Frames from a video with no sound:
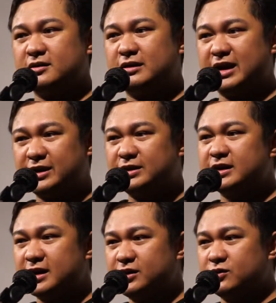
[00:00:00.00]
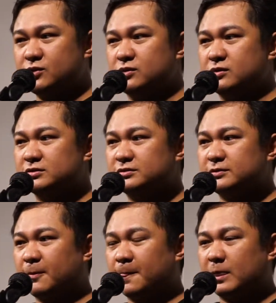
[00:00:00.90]
1992.
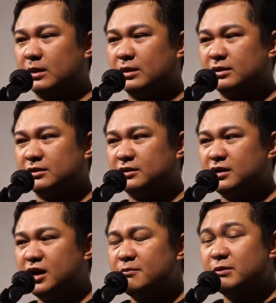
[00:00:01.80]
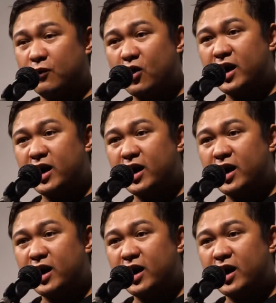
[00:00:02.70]
Before